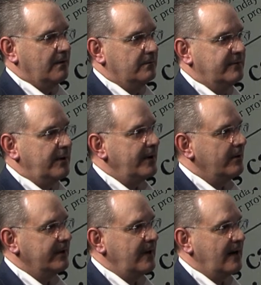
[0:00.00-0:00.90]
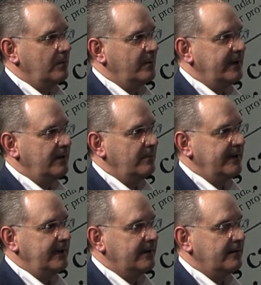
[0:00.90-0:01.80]
Very early on,
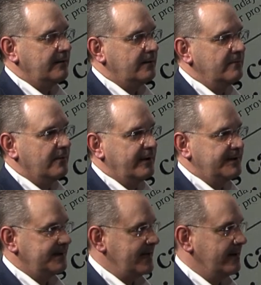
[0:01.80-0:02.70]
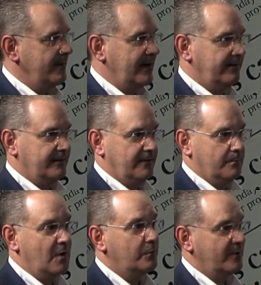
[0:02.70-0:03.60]
we converted to telemedicine,
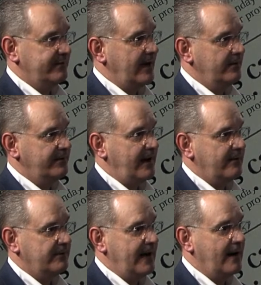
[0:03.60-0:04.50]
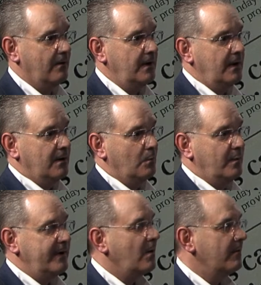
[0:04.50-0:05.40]
as most providers have now.
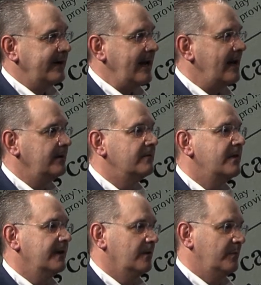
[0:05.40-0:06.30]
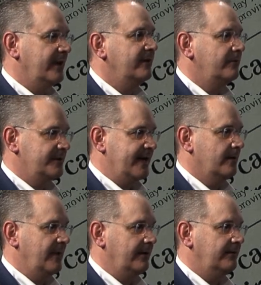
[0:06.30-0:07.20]
We already had everything in place for
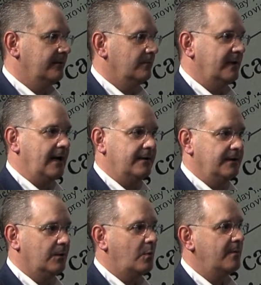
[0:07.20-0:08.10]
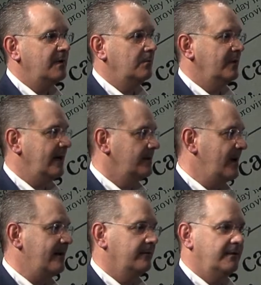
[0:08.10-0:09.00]
telemedicine. We had the equipment, we had the
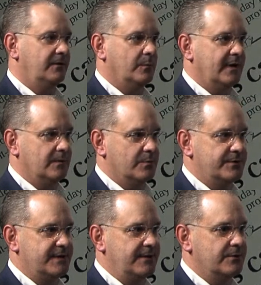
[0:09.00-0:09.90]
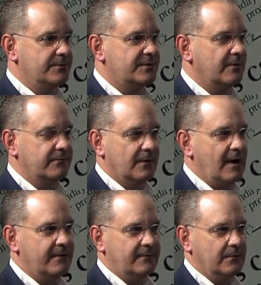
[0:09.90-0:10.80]
policies, we had the procedures. So for
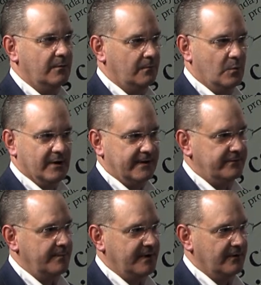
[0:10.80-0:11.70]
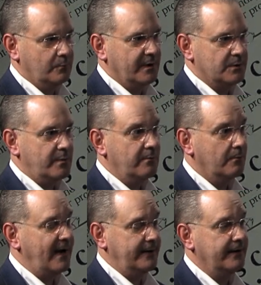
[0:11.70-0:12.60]
us, it was more like flipping a switch. We
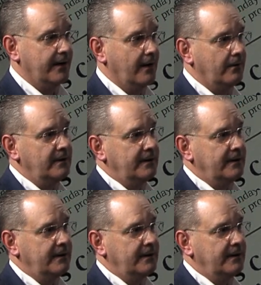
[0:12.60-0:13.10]
were ready to go.